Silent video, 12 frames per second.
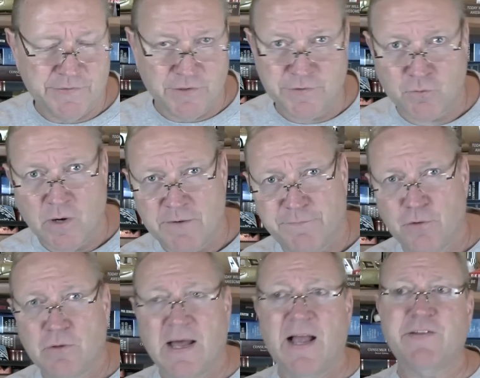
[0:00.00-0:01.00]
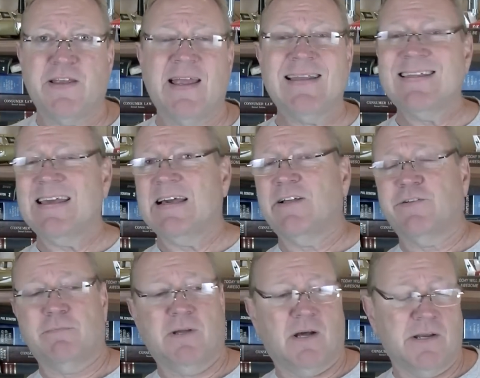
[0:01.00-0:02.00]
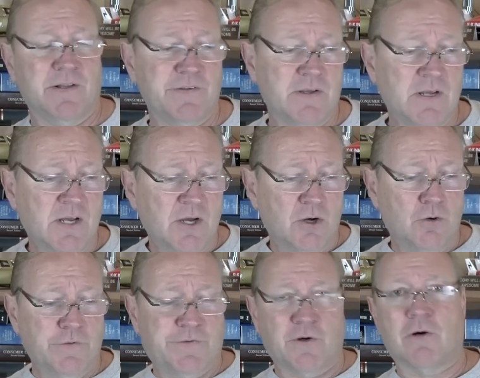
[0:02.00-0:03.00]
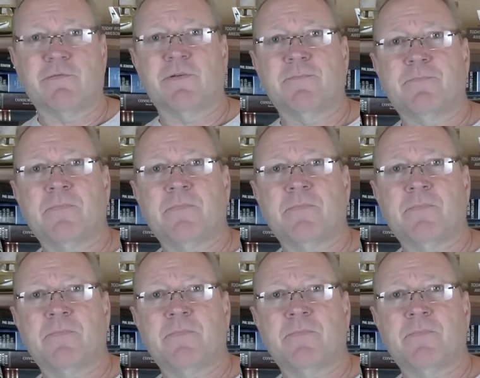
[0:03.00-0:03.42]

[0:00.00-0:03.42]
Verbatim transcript: and there's quite a few guys and gals in my audience, who served.